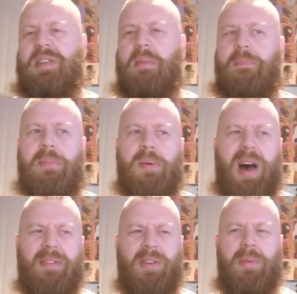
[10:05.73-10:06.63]
a
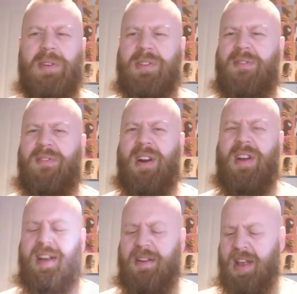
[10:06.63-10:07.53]
platform. It's
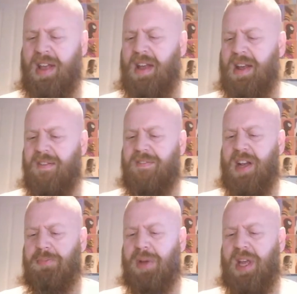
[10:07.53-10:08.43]
very
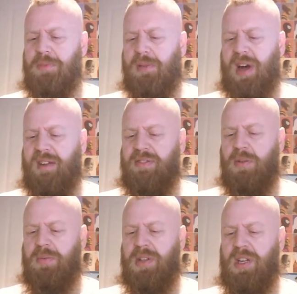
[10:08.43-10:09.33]
fast-paced
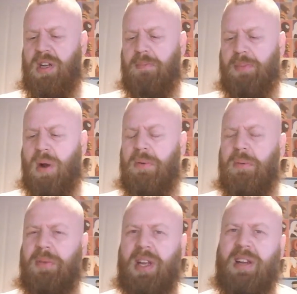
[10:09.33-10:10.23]
platformer that you could
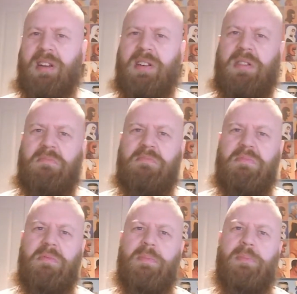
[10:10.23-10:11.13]
probably
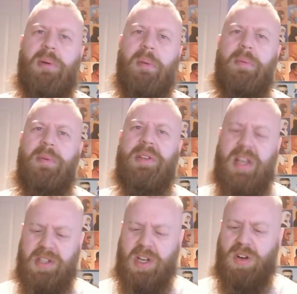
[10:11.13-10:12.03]
say
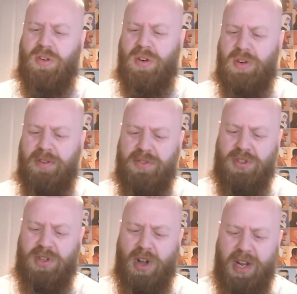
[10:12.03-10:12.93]
is a clone of
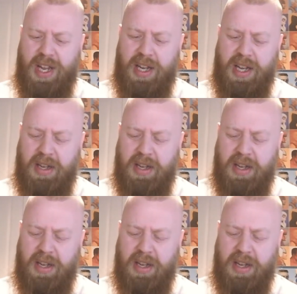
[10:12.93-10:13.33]
Sonic.